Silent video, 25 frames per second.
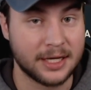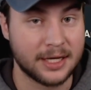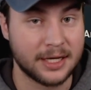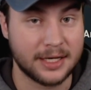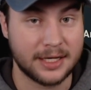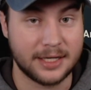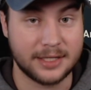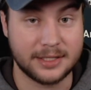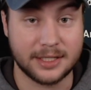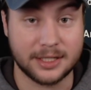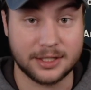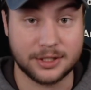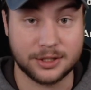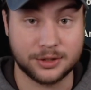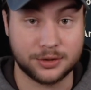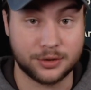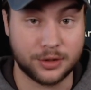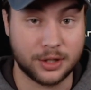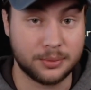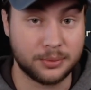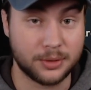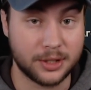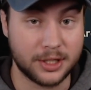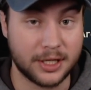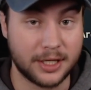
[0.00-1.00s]
He's
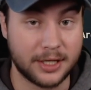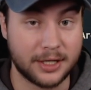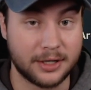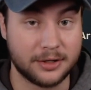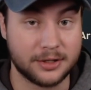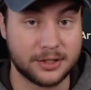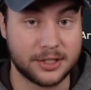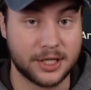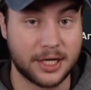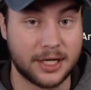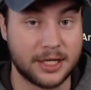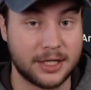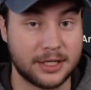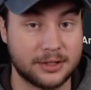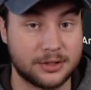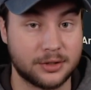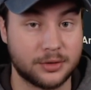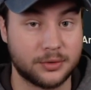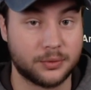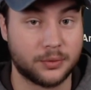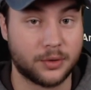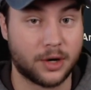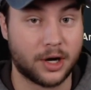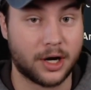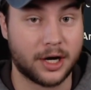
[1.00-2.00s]
extremely entertaining
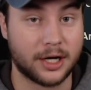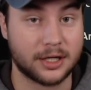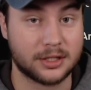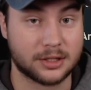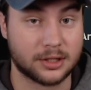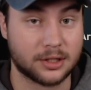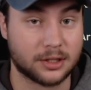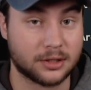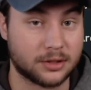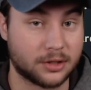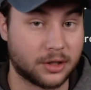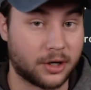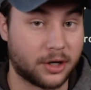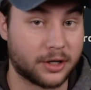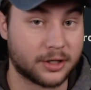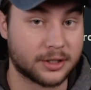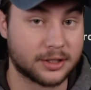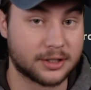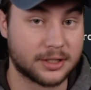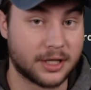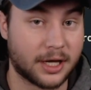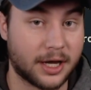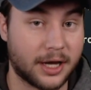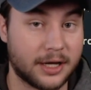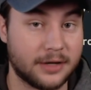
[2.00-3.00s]
to watch
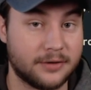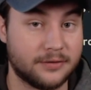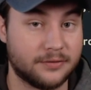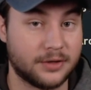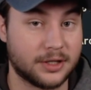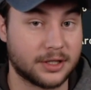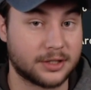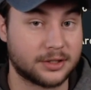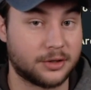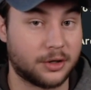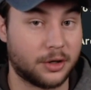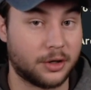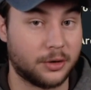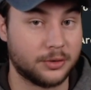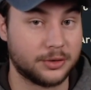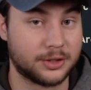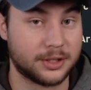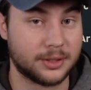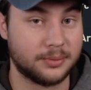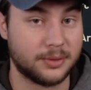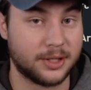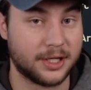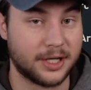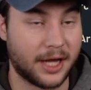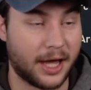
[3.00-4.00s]
alongside Victor
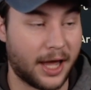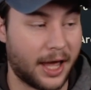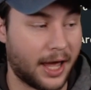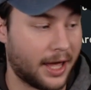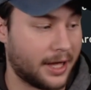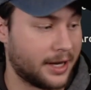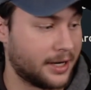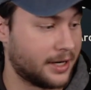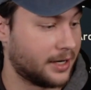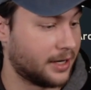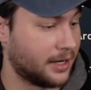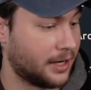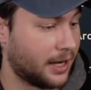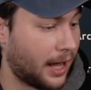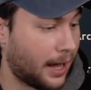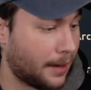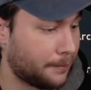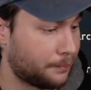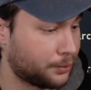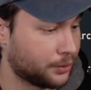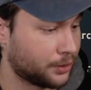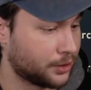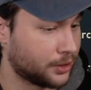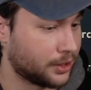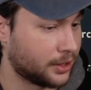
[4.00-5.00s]
Osimhen at
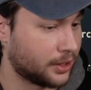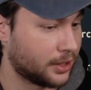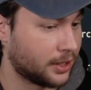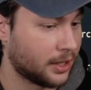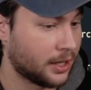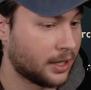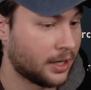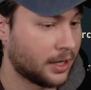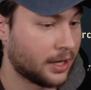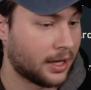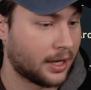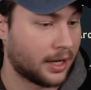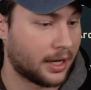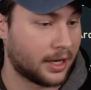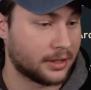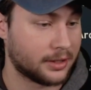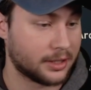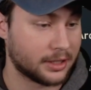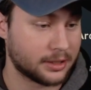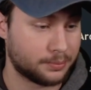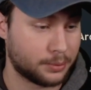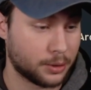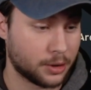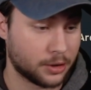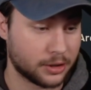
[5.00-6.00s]
Napoli. And
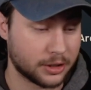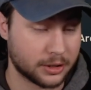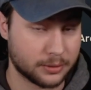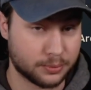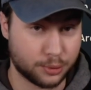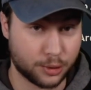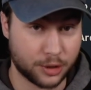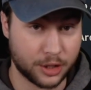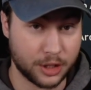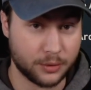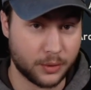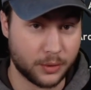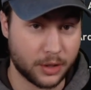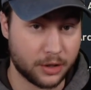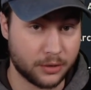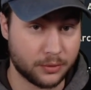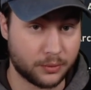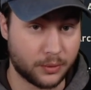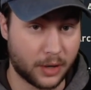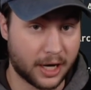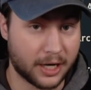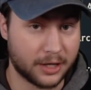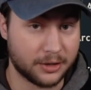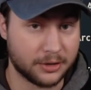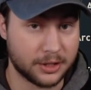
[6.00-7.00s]
this build is pretty well
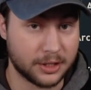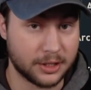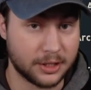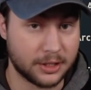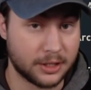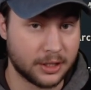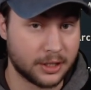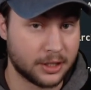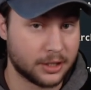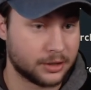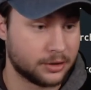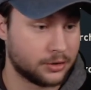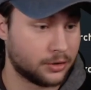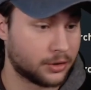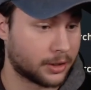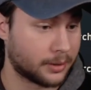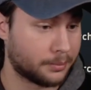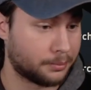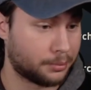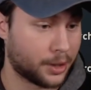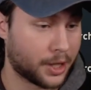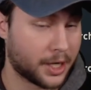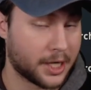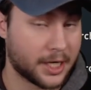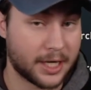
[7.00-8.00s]
rounded. You
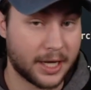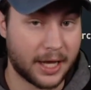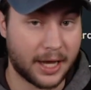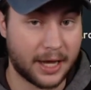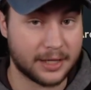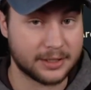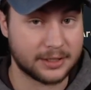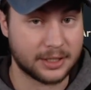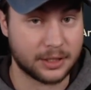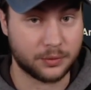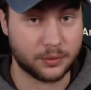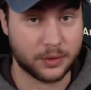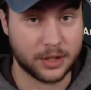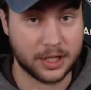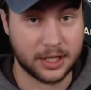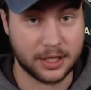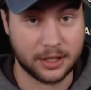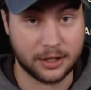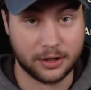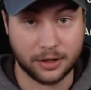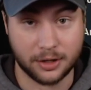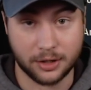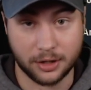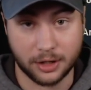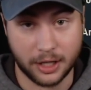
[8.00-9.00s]
can play it as a
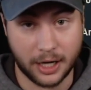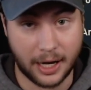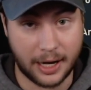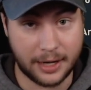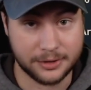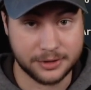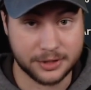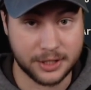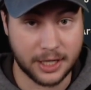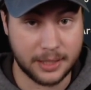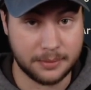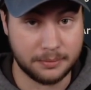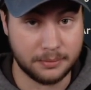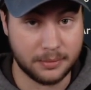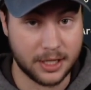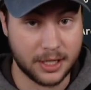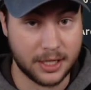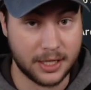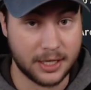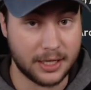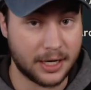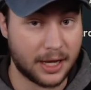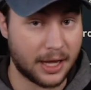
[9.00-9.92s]
winger, an outside mid,